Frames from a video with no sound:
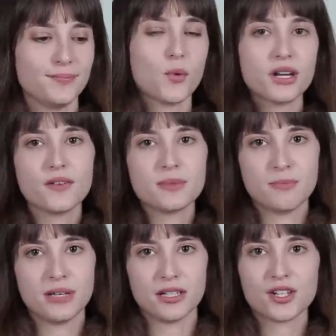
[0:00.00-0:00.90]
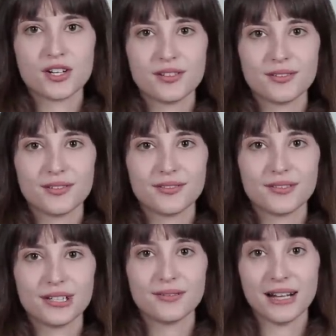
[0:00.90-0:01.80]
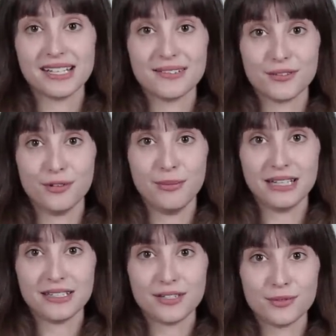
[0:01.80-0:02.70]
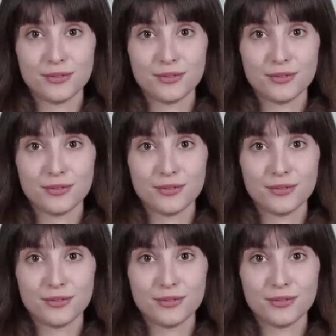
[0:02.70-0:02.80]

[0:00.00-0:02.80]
One of them's a bitch, right? Real mean to